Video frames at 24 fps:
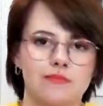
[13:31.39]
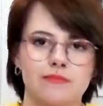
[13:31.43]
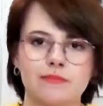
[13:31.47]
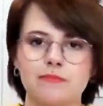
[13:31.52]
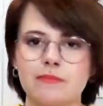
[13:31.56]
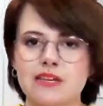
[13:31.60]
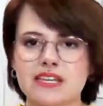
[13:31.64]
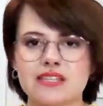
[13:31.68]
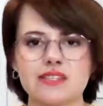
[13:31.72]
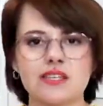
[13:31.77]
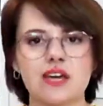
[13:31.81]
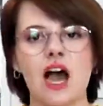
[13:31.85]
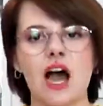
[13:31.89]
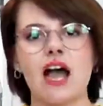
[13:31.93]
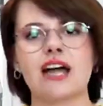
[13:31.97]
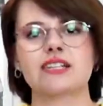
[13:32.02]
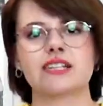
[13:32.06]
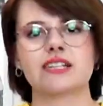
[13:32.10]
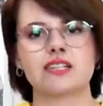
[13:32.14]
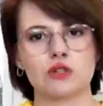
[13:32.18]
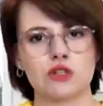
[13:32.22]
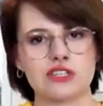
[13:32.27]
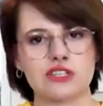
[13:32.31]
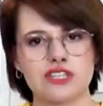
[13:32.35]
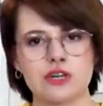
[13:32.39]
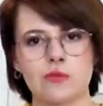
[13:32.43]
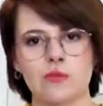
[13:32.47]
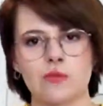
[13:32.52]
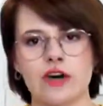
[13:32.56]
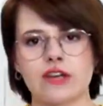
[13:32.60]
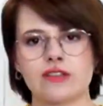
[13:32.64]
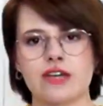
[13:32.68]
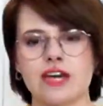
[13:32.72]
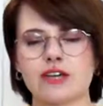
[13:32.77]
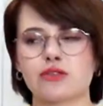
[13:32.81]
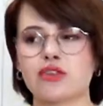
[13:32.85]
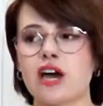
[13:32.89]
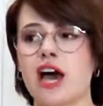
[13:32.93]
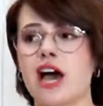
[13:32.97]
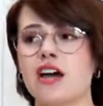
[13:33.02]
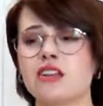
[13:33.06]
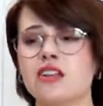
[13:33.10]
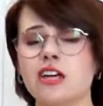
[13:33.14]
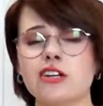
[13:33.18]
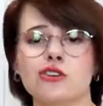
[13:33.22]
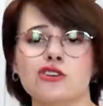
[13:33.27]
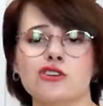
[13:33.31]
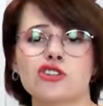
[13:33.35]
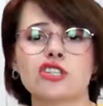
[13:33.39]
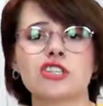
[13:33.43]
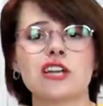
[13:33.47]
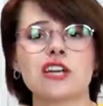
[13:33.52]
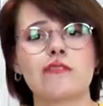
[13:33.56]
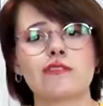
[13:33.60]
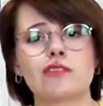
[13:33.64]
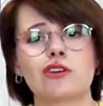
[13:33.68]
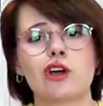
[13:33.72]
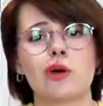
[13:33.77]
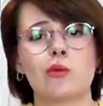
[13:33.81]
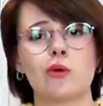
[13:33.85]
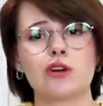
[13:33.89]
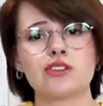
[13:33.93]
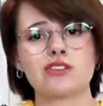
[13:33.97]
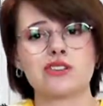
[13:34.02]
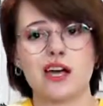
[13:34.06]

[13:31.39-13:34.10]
Misguided or somewhere like that, and then you just never know what